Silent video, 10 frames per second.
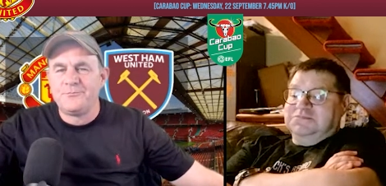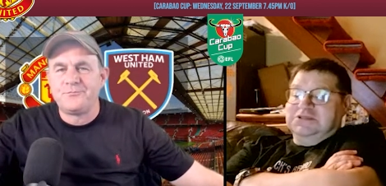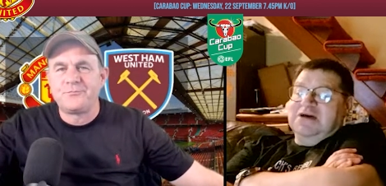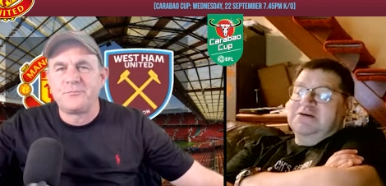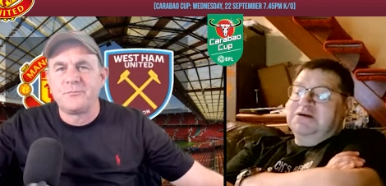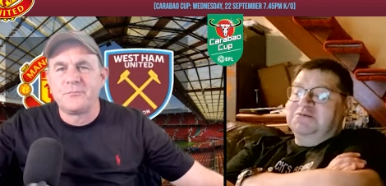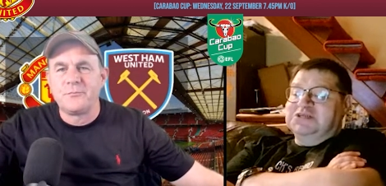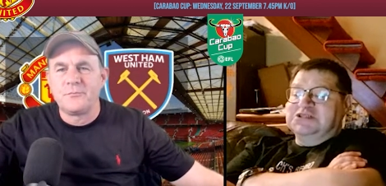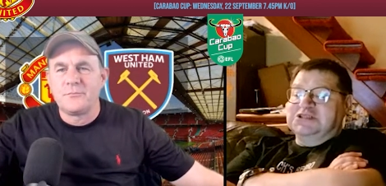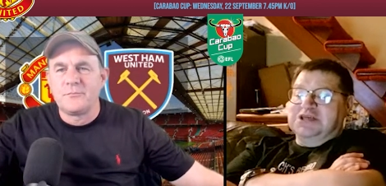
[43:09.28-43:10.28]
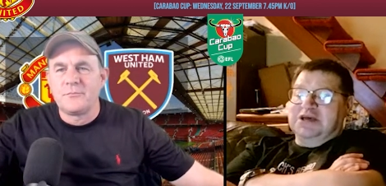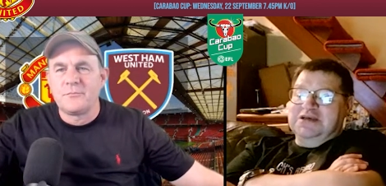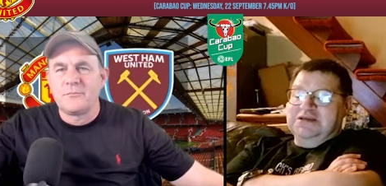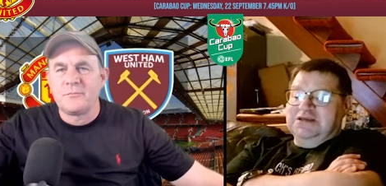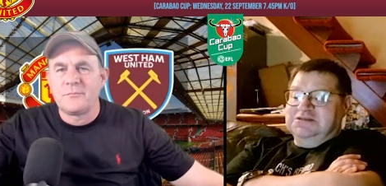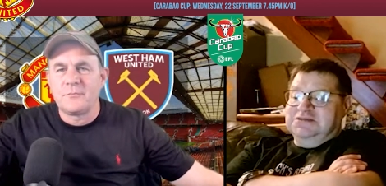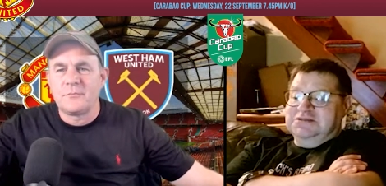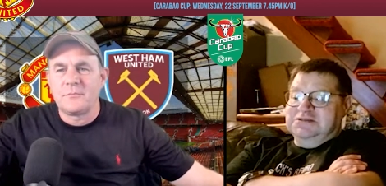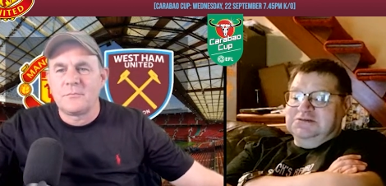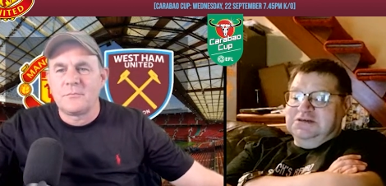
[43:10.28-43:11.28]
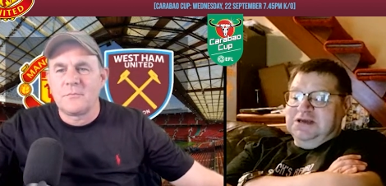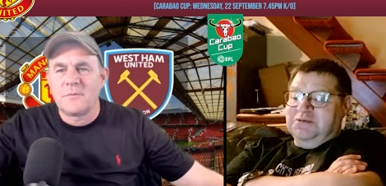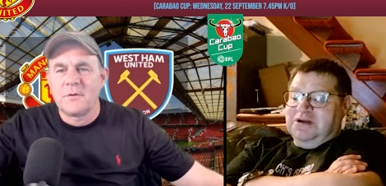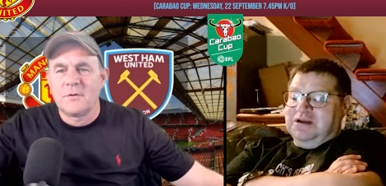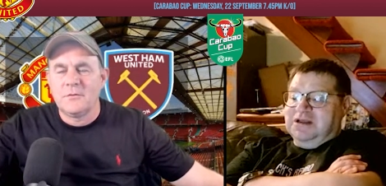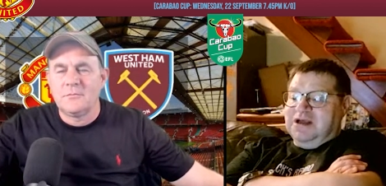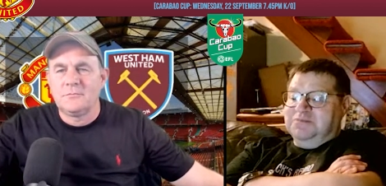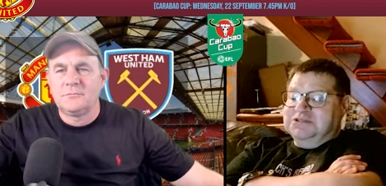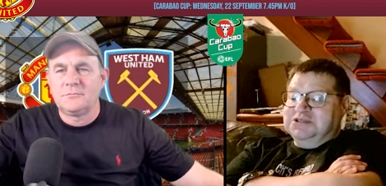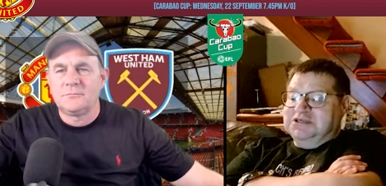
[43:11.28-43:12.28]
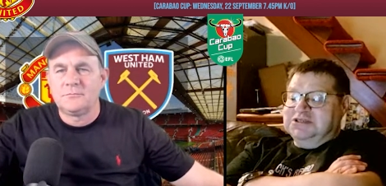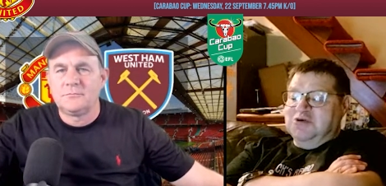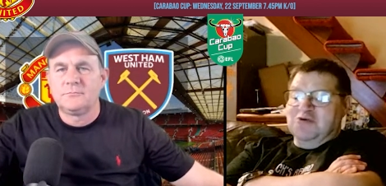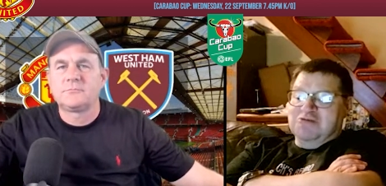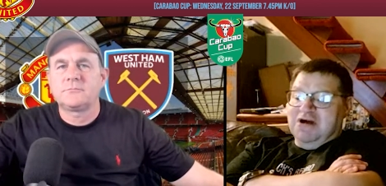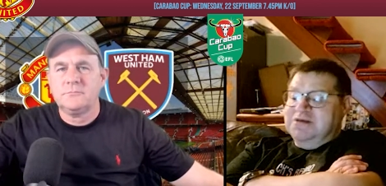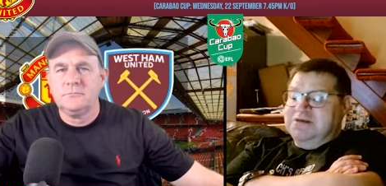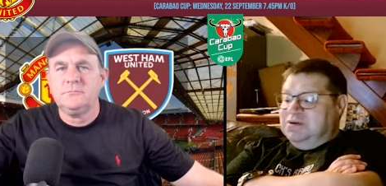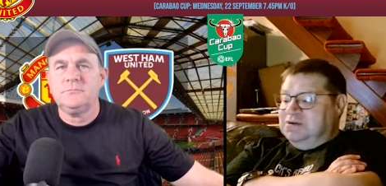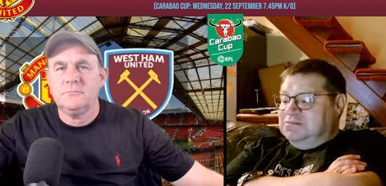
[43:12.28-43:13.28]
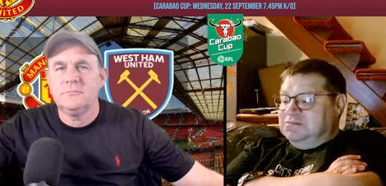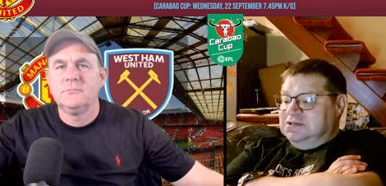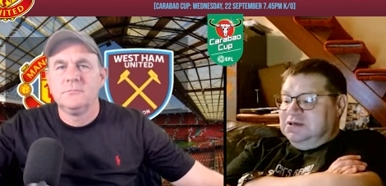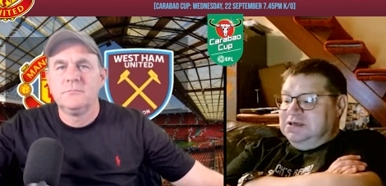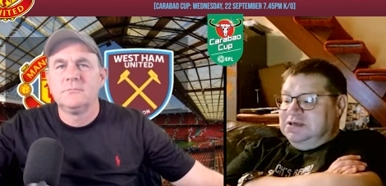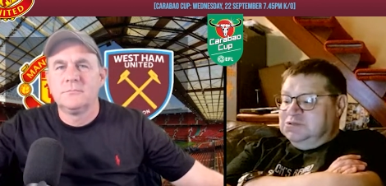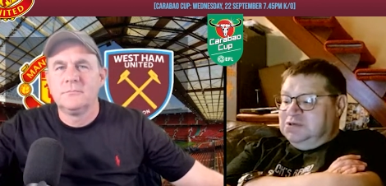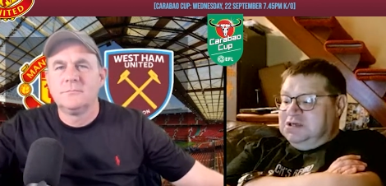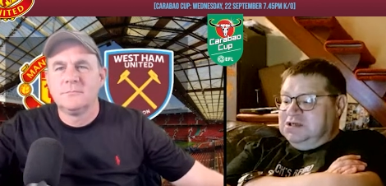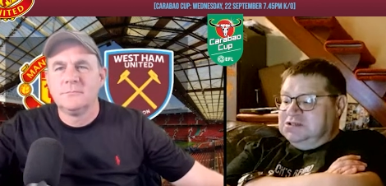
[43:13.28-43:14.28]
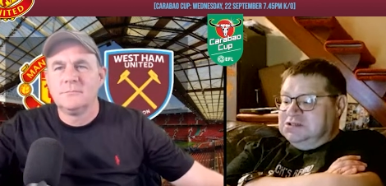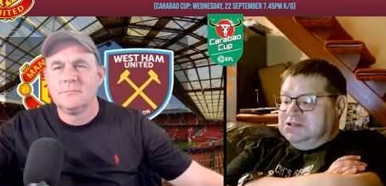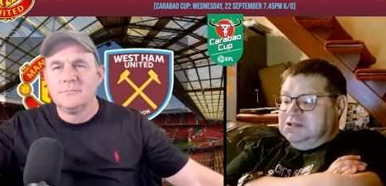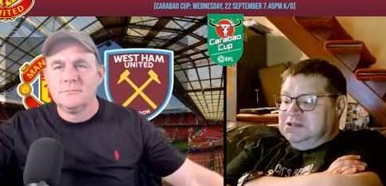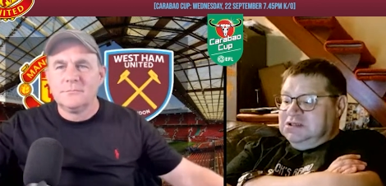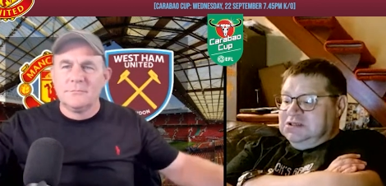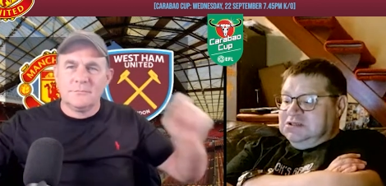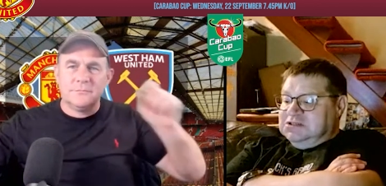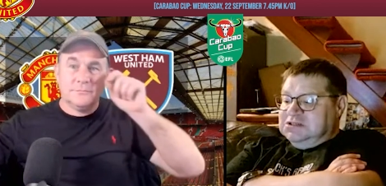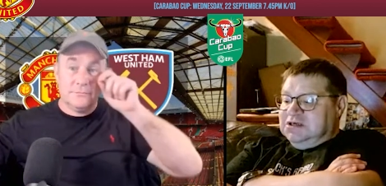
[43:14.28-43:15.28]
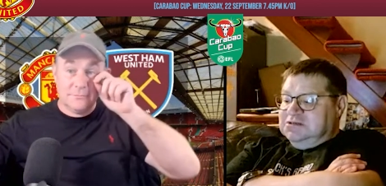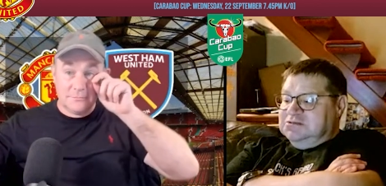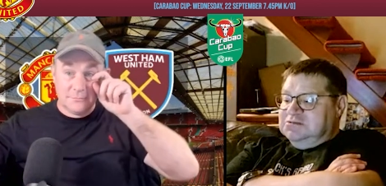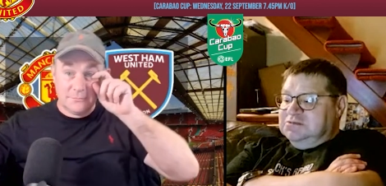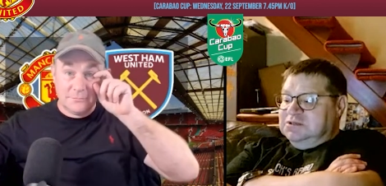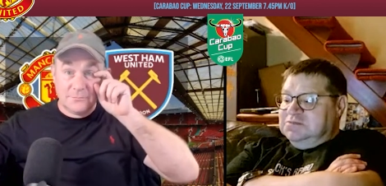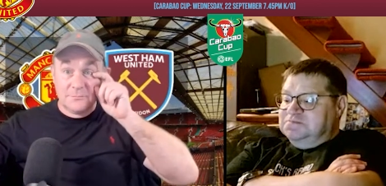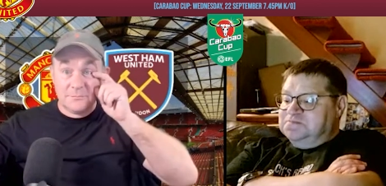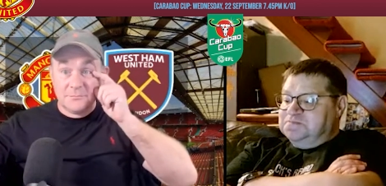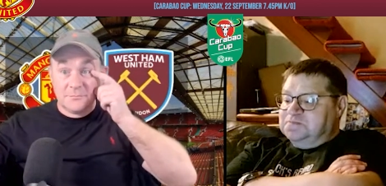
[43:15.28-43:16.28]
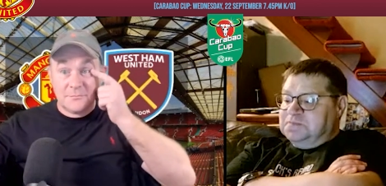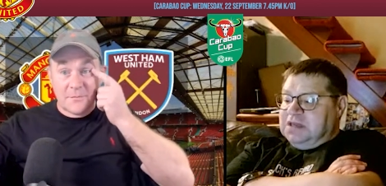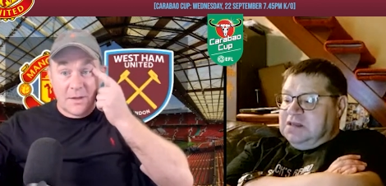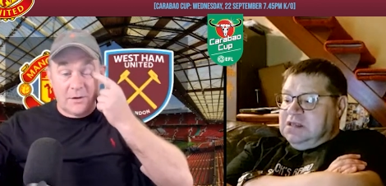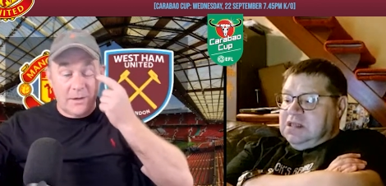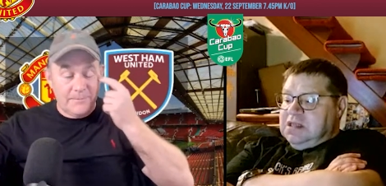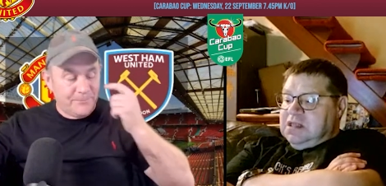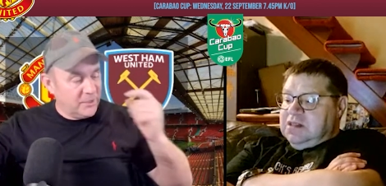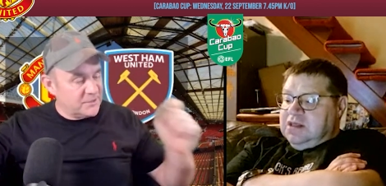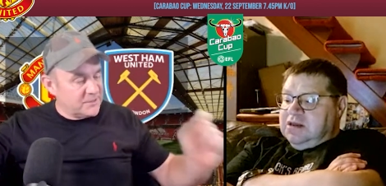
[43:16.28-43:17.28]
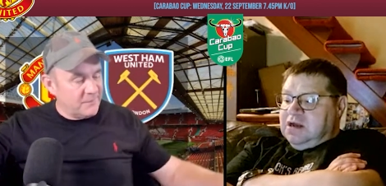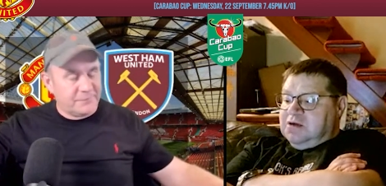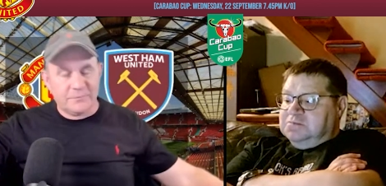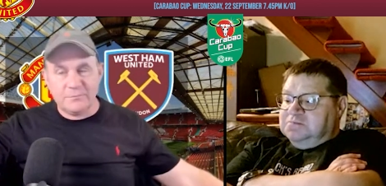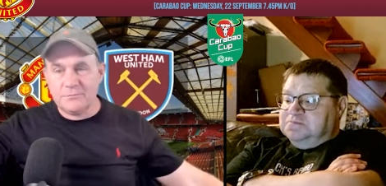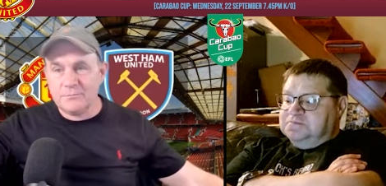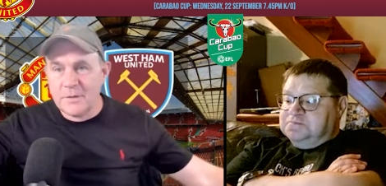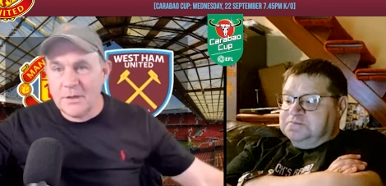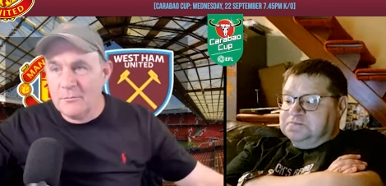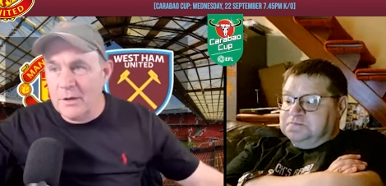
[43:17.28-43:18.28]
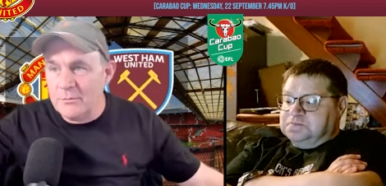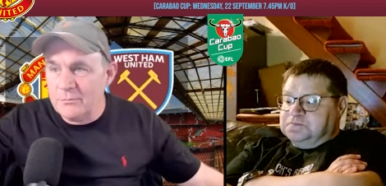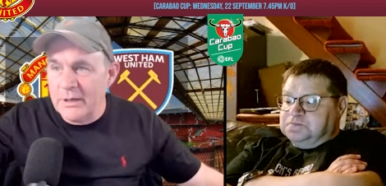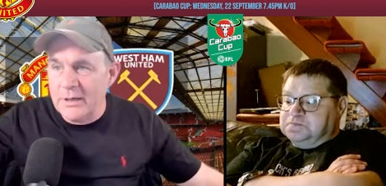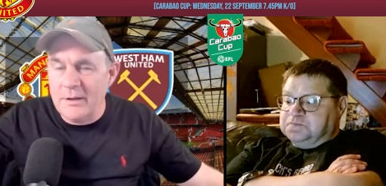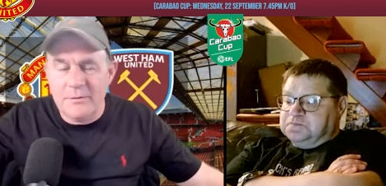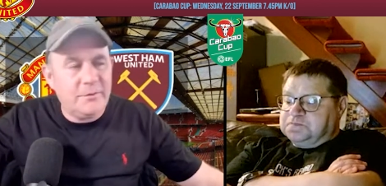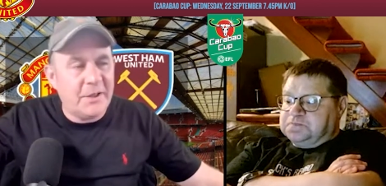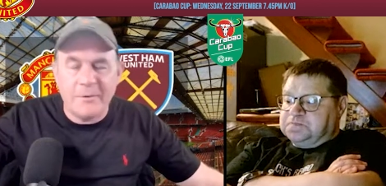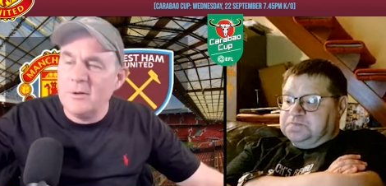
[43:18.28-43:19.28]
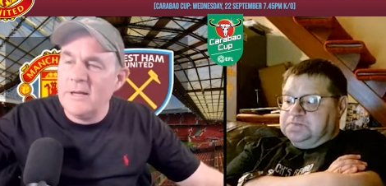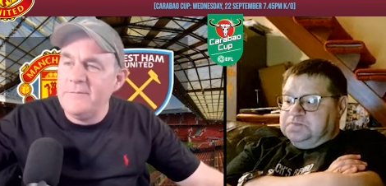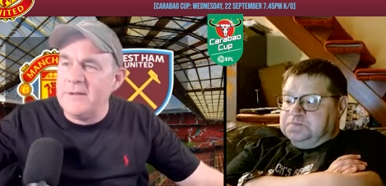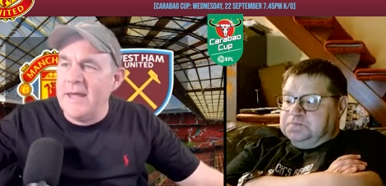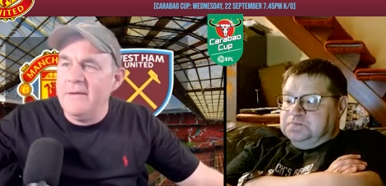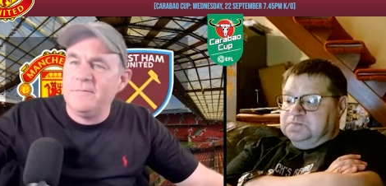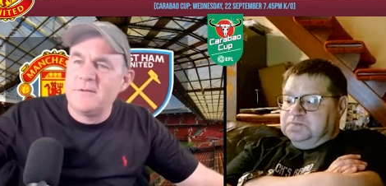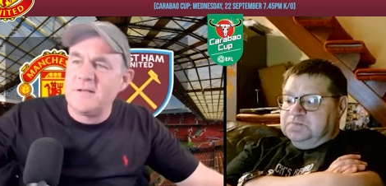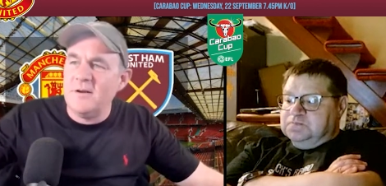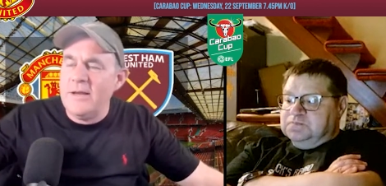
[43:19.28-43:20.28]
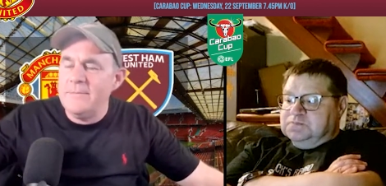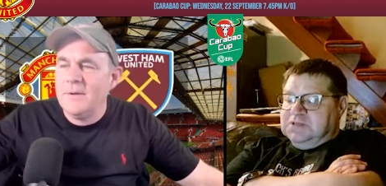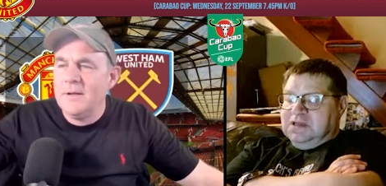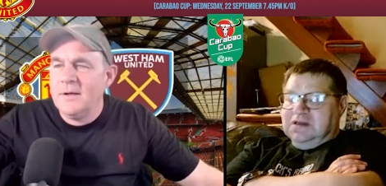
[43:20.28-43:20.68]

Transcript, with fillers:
Speaker 1: no, it was as I say, yeah, we're out of the cup. He said it's not great, but you know, it is what it is.
Speaker 2: Mm-hmm. So, um, all right, good stuff. Go. Well, we'll uh, I think we'll leave it there for tonight.